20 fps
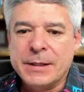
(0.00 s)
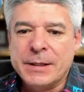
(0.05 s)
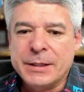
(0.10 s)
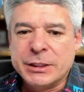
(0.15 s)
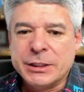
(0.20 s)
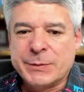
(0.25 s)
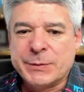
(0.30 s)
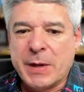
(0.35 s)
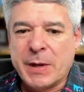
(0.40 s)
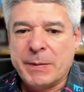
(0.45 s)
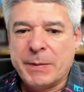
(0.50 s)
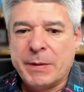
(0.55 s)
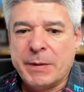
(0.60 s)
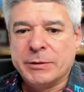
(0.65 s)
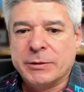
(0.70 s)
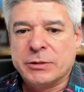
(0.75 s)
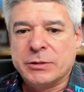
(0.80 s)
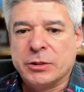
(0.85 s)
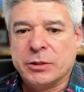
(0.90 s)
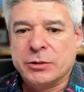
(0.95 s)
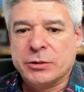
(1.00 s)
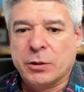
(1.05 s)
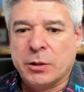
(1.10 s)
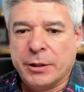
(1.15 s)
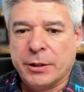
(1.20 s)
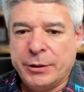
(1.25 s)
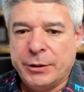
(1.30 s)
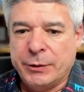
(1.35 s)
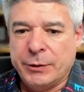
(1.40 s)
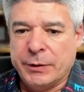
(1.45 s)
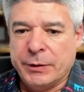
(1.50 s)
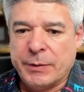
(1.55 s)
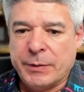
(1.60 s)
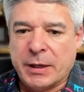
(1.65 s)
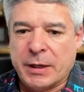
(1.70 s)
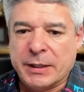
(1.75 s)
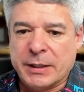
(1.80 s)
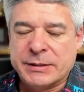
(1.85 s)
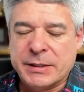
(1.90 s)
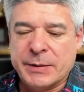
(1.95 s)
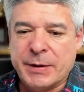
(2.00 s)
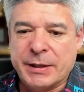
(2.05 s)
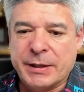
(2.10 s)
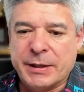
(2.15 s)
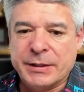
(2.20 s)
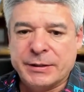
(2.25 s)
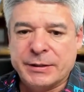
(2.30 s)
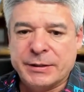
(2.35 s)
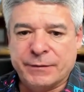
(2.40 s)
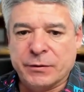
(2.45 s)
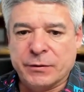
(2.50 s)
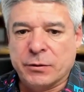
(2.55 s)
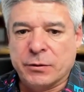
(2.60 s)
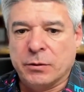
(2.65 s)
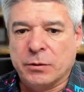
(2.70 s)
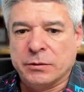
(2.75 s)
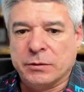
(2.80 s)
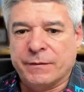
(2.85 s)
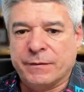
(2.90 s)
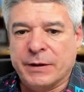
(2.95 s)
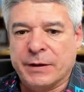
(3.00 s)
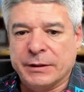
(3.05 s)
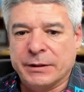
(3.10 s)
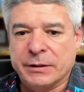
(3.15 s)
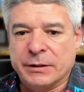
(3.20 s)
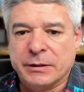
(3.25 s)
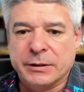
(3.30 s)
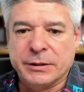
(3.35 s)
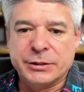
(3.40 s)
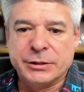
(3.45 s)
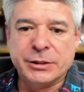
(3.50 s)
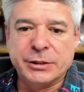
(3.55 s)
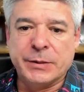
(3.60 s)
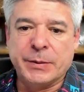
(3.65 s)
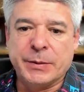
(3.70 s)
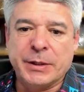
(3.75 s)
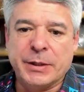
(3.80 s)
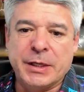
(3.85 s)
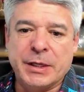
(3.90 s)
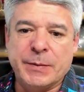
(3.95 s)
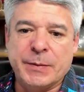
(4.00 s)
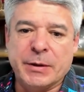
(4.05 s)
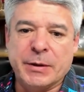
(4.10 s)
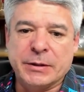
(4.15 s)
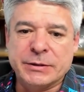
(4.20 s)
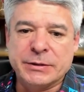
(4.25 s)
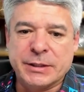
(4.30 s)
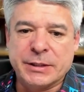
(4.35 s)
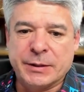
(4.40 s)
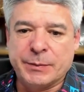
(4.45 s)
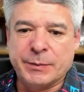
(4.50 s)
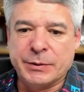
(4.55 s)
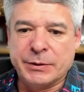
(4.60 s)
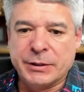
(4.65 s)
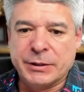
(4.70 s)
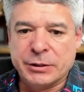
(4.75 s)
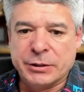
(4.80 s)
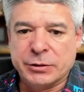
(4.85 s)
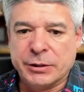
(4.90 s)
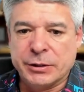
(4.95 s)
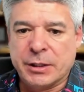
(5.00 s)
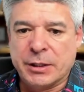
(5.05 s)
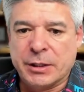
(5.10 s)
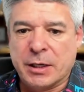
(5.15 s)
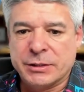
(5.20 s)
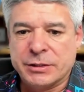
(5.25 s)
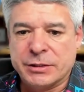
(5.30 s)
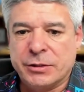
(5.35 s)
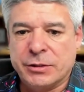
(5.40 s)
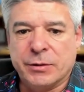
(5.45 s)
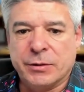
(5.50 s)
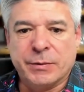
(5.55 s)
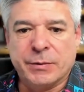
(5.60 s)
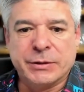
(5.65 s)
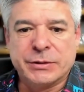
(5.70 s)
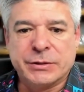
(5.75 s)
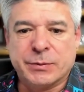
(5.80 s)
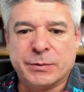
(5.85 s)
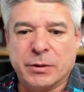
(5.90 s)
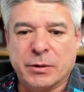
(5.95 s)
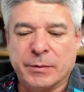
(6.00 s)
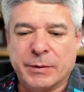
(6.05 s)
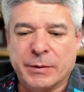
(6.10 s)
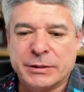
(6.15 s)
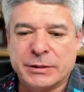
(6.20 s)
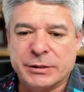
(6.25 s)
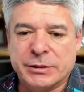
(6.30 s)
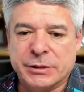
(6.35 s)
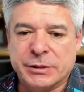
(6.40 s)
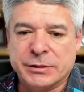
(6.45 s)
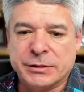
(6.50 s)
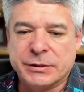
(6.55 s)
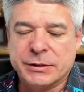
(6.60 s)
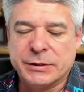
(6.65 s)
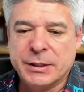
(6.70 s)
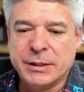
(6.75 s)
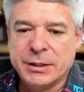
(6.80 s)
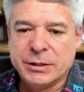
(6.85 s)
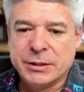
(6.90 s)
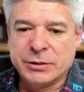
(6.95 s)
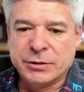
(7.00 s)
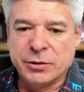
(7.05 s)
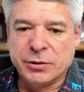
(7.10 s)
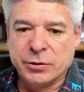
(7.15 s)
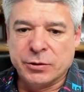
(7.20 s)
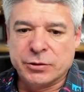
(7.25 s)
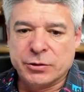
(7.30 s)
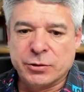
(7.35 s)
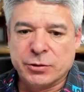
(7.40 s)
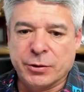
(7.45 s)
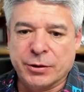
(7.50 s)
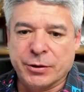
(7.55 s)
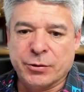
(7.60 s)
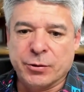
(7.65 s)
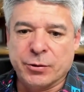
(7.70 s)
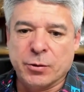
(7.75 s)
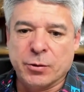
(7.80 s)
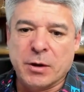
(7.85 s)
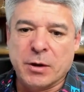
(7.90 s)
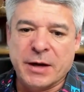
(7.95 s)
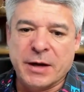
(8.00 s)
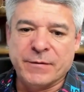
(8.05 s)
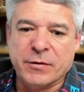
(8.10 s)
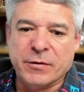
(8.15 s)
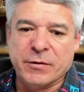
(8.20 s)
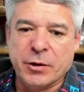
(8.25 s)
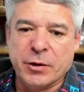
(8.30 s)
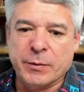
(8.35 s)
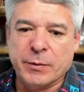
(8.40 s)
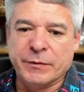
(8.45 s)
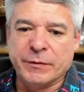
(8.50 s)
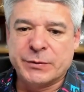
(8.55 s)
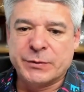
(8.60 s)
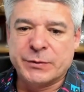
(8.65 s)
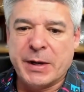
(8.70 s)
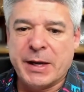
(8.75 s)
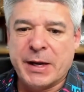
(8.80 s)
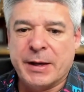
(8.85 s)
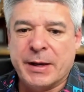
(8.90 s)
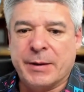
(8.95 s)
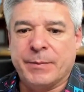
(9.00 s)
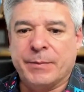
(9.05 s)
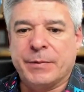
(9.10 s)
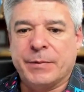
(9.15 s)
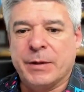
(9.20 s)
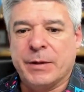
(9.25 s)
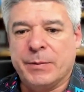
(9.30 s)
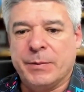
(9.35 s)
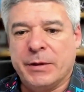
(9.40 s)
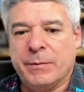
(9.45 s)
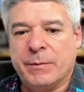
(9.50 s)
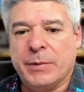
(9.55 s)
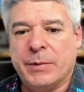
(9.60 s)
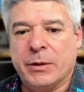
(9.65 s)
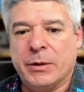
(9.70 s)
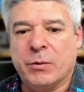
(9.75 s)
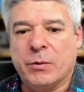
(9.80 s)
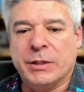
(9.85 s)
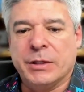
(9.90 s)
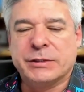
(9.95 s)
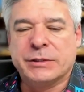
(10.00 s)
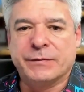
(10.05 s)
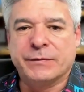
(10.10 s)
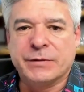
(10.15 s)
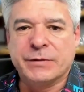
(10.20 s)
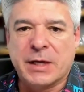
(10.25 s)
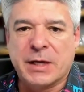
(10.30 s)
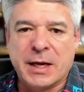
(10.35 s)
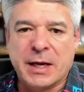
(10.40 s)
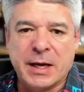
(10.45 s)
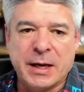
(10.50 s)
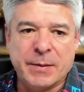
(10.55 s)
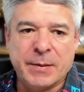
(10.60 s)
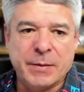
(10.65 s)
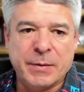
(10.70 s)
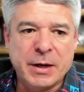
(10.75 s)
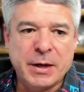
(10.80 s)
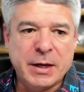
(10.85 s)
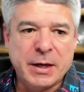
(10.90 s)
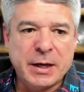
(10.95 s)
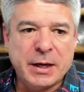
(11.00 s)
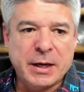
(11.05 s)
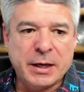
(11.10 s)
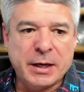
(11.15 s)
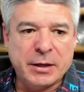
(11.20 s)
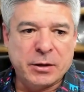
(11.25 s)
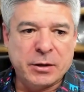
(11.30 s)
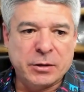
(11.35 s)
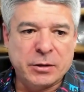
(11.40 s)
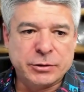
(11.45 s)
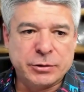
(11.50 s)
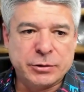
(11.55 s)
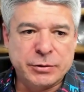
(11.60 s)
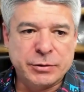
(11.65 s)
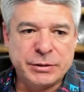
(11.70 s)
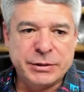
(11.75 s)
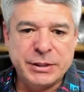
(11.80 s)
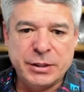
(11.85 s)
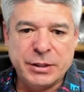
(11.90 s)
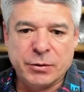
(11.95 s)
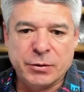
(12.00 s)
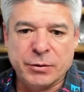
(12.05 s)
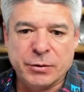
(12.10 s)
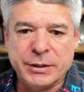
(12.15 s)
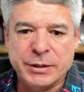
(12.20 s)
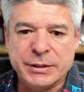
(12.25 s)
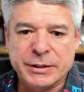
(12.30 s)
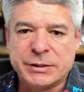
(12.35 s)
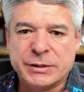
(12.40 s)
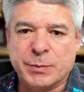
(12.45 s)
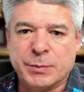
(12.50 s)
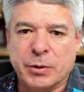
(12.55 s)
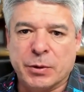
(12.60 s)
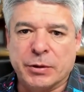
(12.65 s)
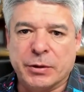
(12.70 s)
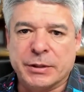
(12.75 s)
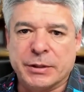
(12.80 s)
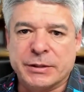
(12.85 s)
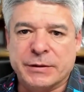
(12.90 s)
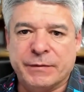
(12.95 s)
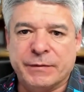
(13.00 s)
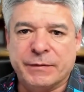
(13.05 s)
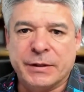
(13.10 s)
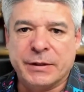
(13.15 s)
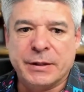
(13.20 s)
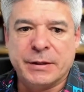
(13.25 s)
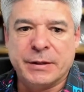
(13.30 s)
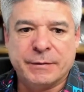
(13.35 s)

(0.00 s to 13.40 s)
Spam emails also clutter your inbox. They make it difficult to find the legitimate emails and potentially causing you to miss important messages. So sorting through a high volume of spam can be a big waste of time and also decrease productivity.